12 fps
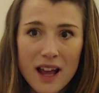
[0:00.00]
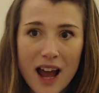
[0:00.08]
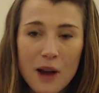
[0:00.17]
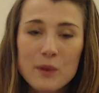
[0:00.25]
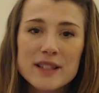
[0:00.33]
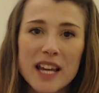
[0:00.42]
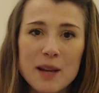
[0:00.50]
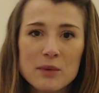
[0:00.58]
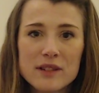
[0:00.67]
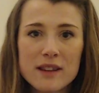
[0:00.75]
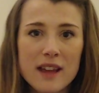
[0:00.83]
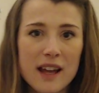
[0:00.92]
I was able
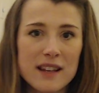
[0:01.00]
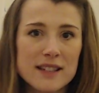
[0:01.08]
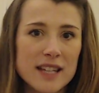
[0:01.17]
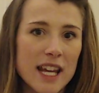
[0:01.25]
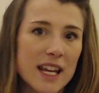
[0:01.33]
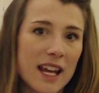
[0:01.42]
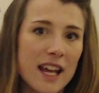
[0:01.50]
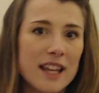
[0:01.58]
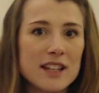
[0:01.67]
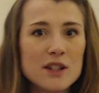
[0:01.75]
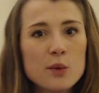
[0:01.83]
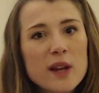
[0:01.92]
to then take
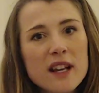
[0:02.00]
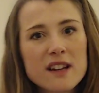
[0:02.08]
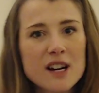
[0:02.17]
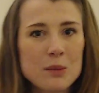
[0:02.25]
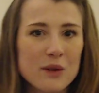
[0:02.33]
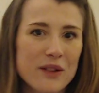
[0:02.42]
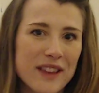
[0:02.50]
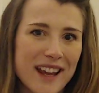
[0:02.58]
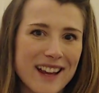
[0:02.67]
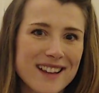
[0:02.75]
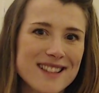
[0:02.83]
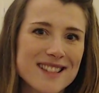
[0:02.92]
and tweak a couple
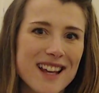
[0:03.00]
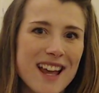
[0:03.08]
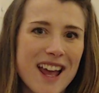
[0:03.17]
things